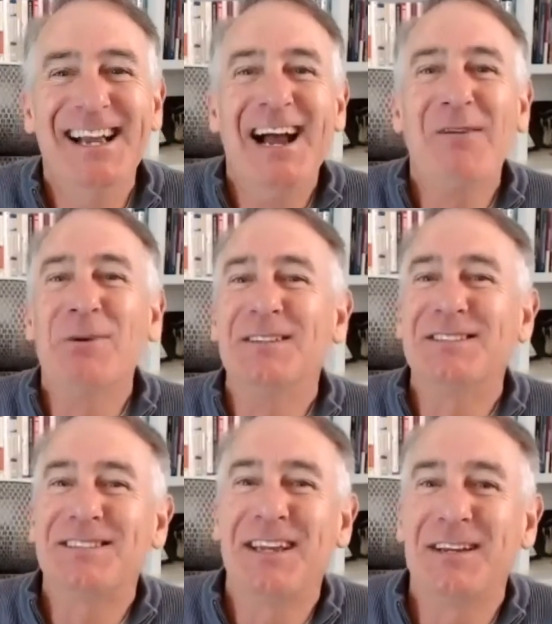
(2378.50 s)
I wouldn't
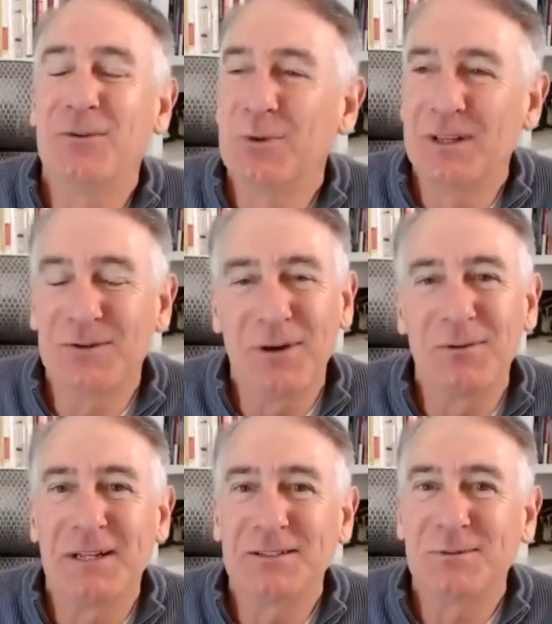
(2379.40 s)
stay in a really great
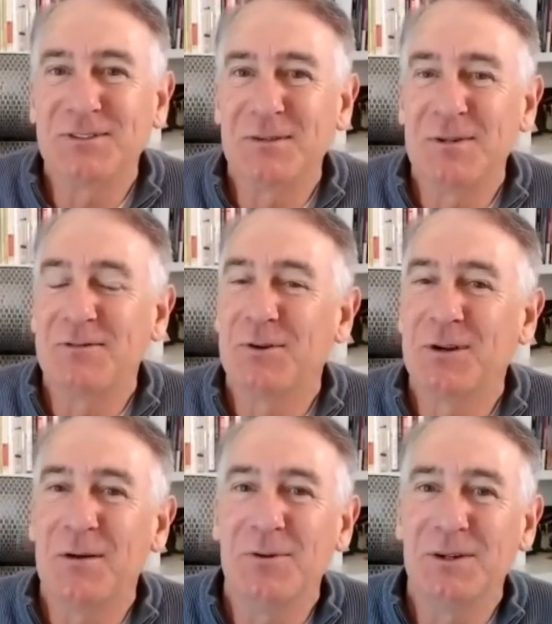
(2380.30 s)
relationship with somebody for a
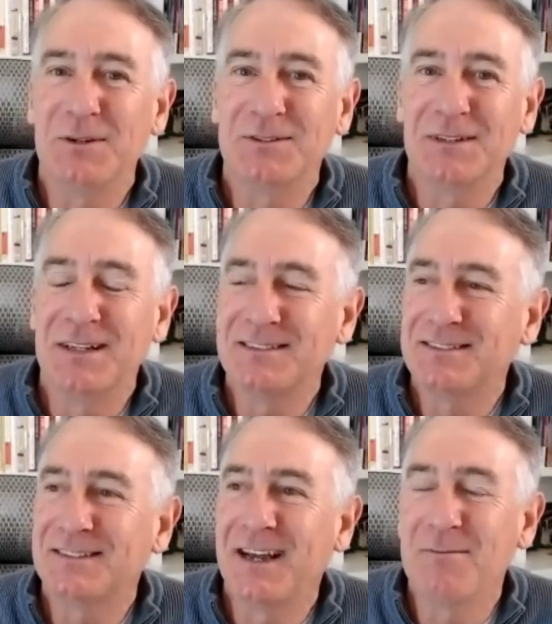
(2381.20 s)
couple of years
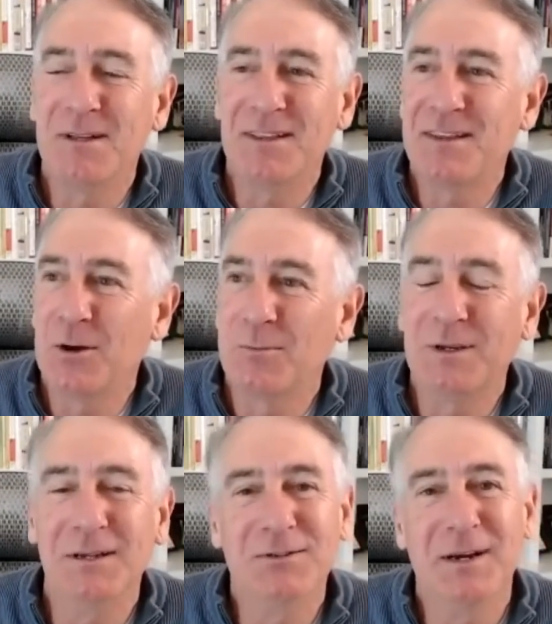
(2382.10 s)
unless I'm in
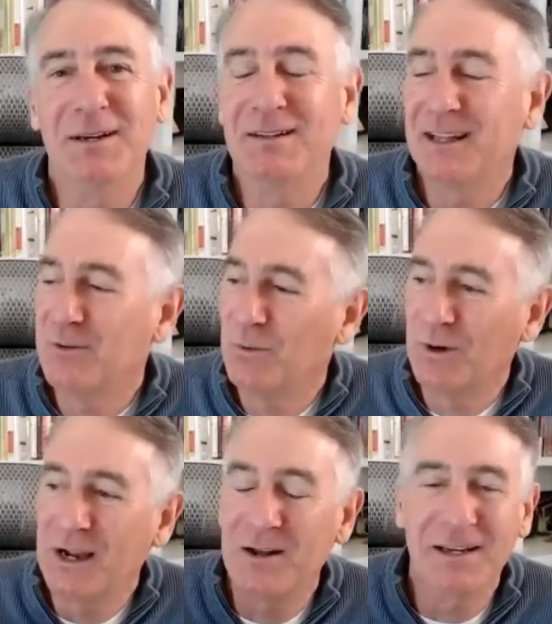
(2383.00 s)
therapy and trying to like
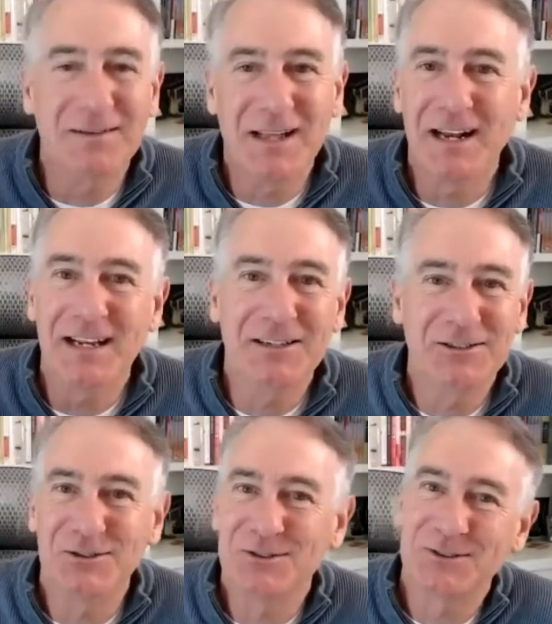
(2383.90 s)
work out a lot of
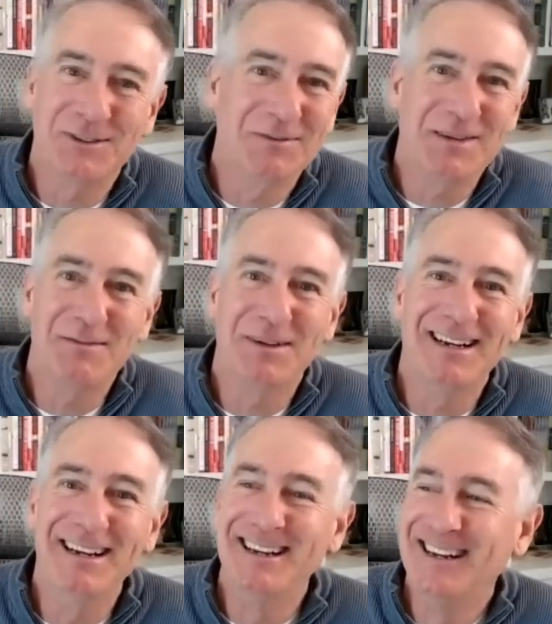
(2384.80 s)
issues or something.
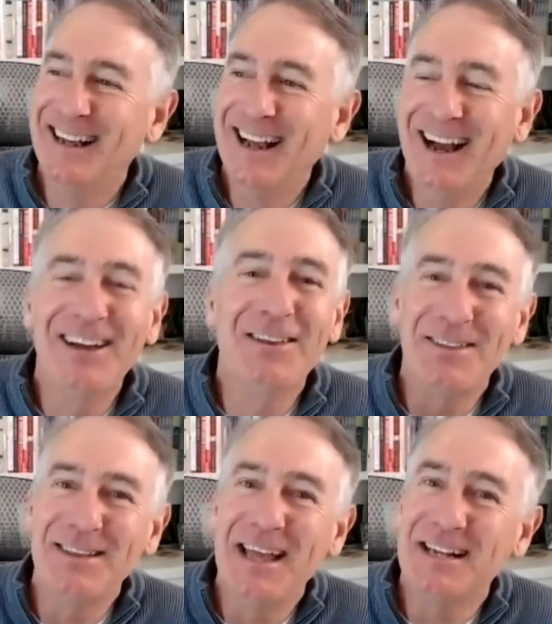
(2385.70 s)
Other
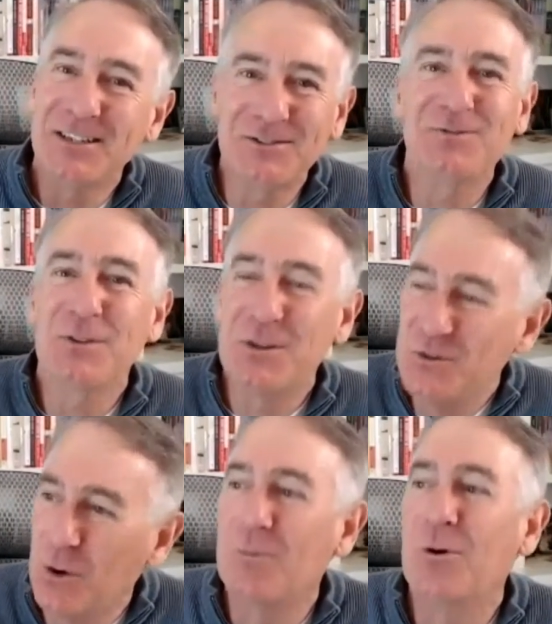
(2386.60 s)
than that, just for the
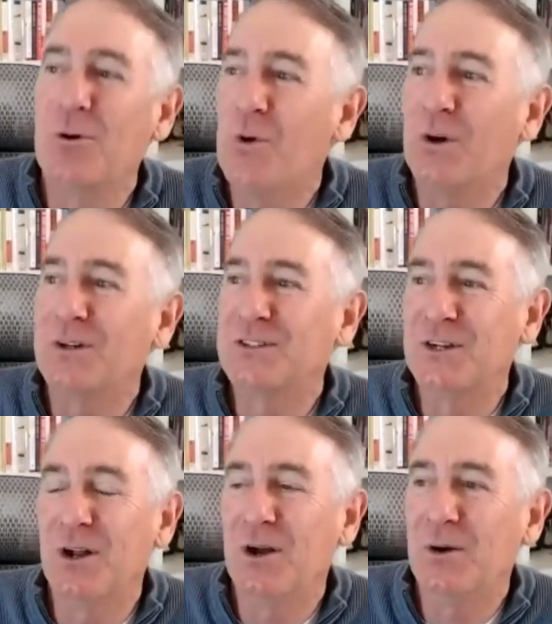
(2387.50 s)
normal course, you
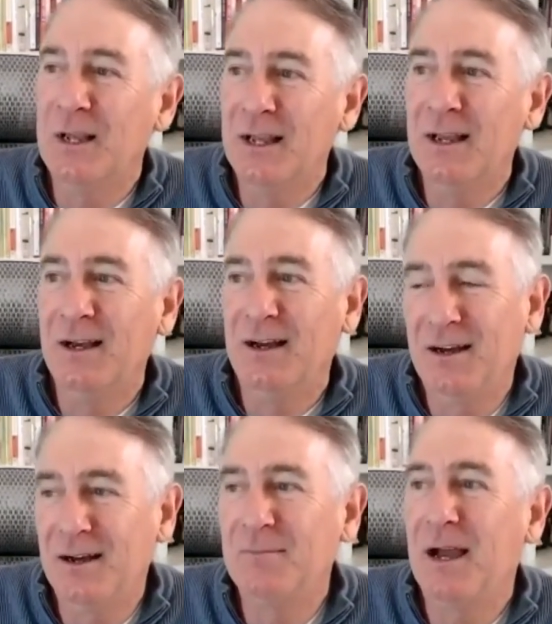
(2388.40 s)
know,
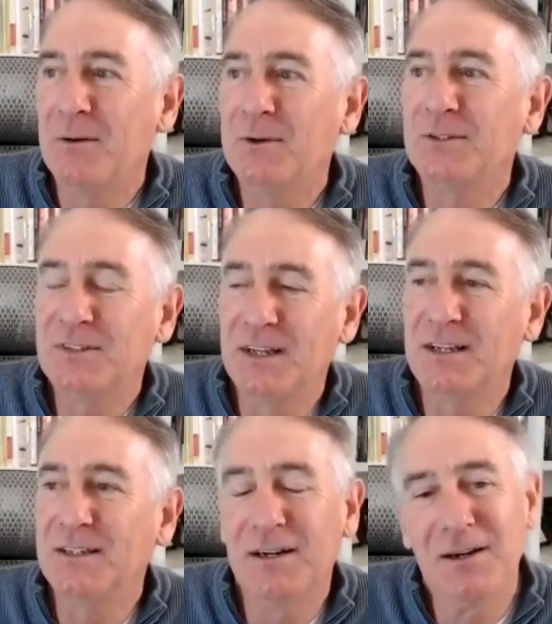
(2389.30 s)
What do you think
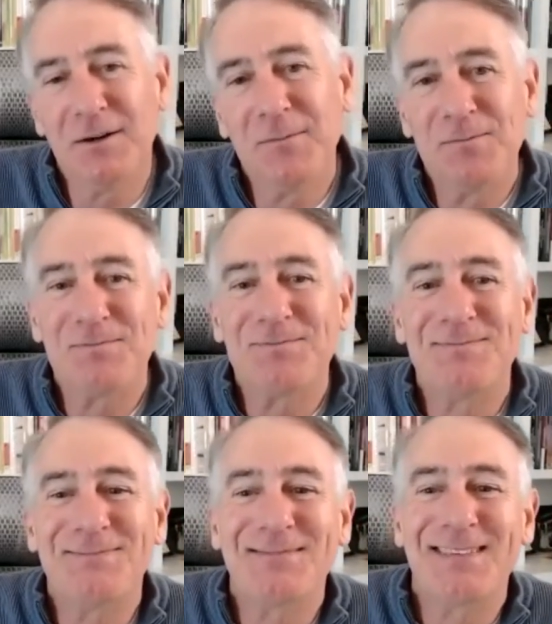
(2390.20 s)
is a good point?
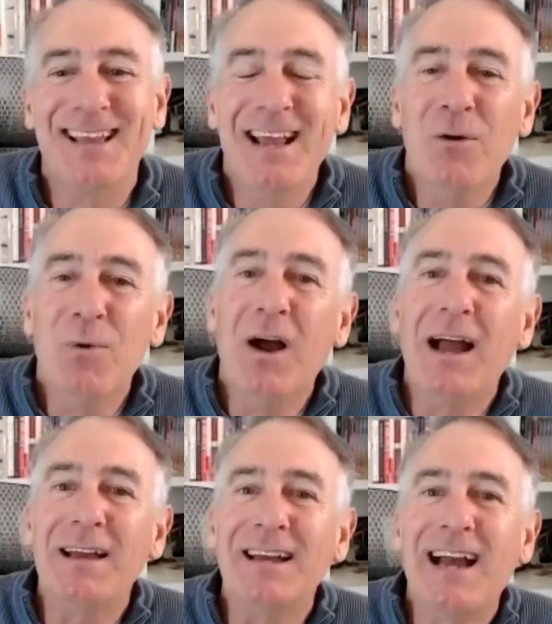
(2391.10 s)
Like
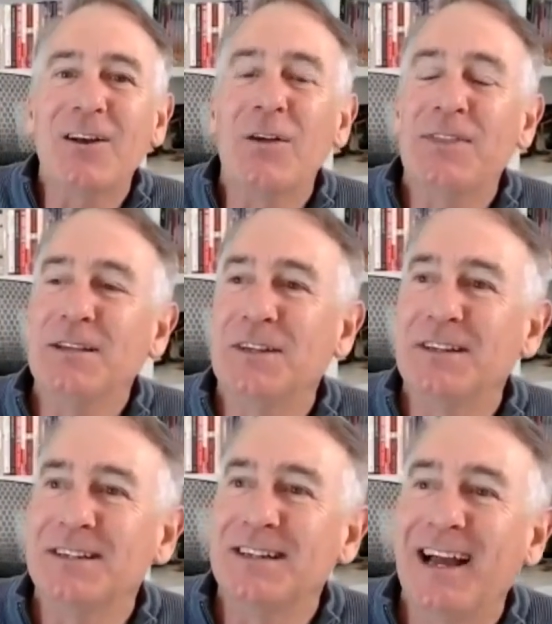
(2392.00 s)
around rough
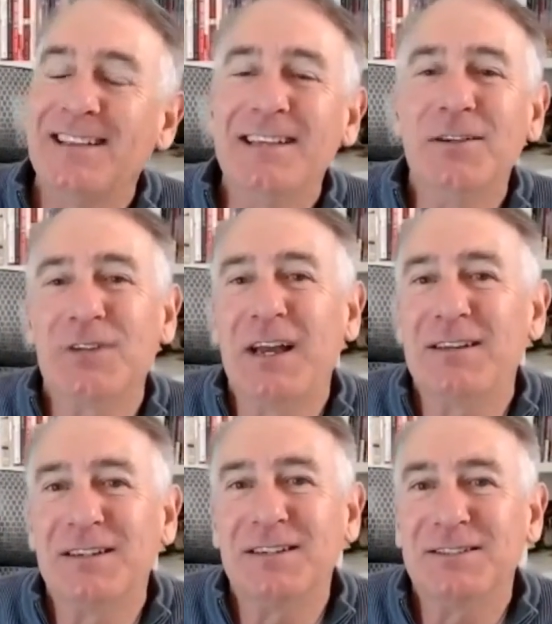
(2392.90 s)
time.
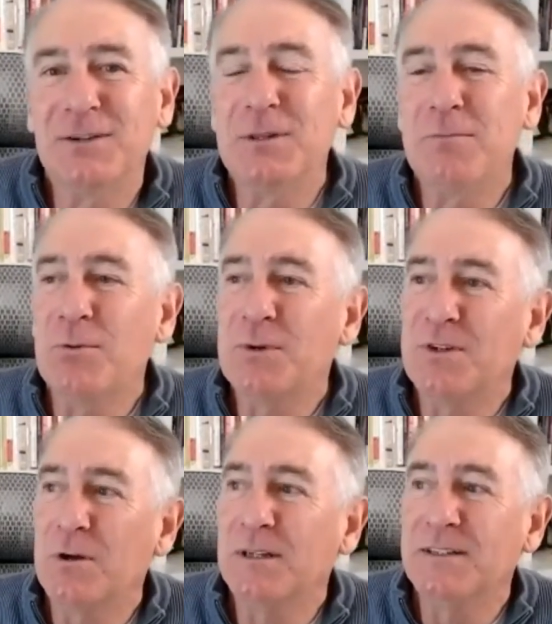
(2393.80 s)
So in the book, we
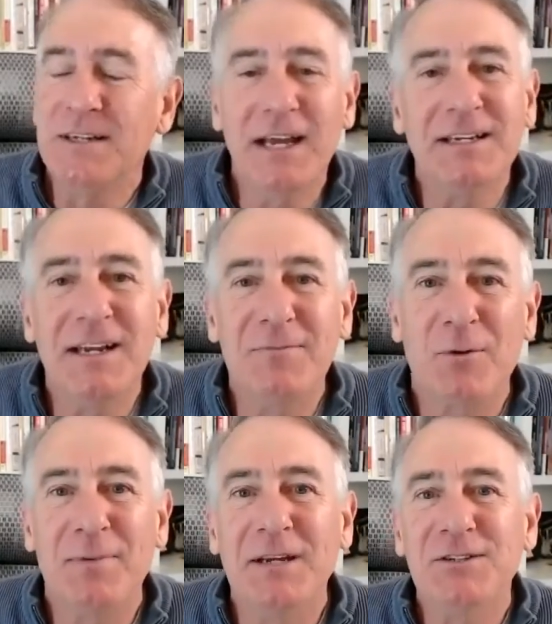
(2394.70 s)
talk about the 90-day
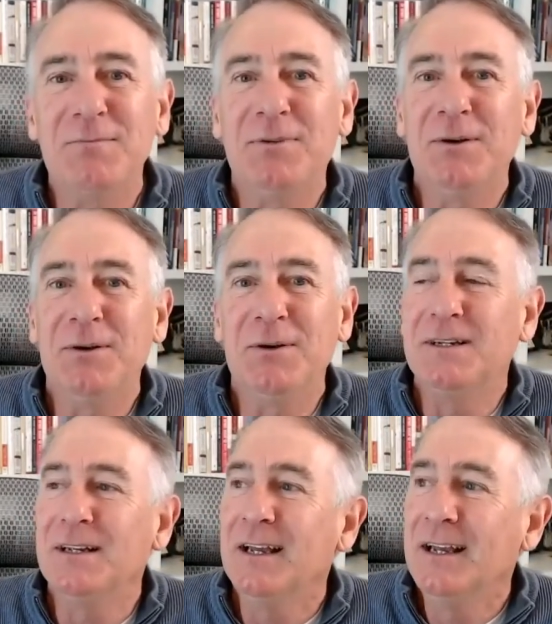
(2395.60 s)
probation period. Yeah,